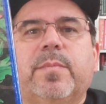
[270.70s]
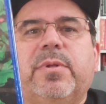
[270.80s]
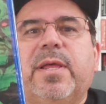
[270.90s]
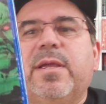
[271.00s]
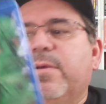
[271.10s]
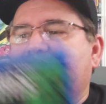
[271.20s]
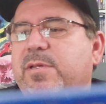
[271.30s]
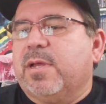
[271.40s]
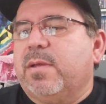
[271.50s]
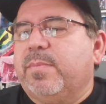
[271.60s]
Plague of the
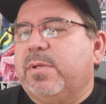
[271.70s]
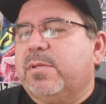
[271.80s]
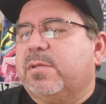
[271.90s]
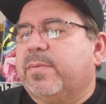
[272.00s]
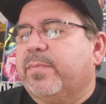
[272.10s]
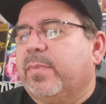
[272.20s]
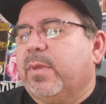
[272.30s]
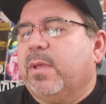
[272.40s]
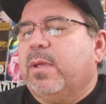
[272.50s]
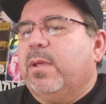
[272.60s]
Zombies.
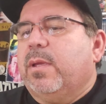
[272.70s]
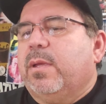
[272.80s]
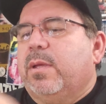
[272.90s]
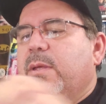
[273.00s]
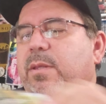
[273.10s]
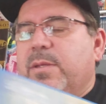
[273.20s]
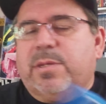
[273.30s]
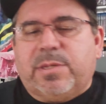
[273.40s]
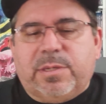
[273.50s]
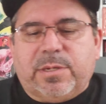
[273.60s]

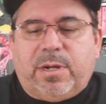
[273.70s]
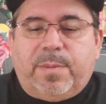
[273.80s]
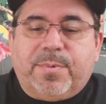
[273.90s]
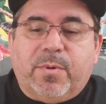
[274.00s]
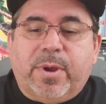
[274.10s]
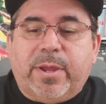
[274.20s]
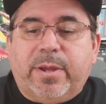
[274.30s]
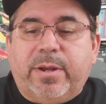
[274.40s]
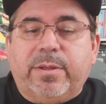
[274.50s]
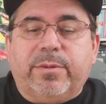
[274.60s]
This is an
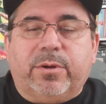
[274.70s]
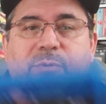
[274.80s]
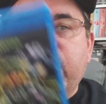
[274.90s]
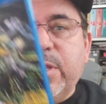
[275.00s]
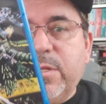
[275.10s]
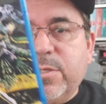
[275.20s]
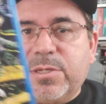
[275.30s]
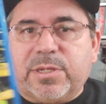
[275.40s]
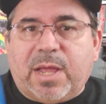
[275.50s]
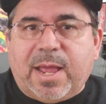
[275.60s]
upgrade, the Green
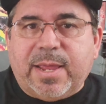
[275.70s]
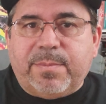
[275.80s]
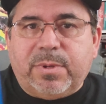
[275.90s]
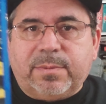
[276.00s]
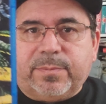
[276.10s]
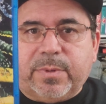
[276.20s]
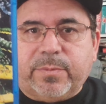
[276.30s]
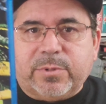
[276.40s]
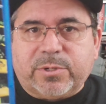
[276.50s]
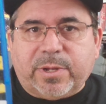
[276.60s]
Slime,
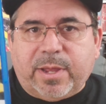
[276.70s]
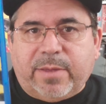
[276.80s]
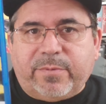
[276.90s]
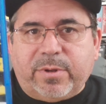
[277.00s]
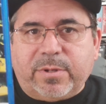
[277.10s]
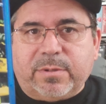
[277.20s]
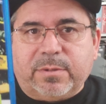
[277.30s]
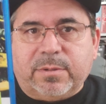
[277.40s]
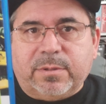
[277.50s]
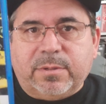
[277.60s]
which I have on a
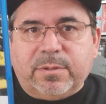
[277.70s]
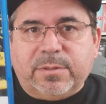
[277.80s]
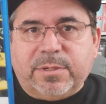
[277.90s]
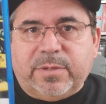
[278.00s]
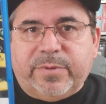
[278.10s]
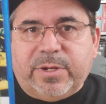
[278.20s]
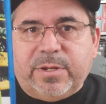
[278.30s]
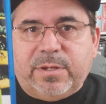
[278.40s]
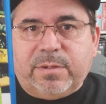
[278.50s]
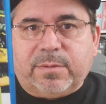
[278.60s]

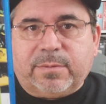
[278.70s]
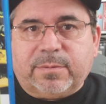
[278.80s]
DVD.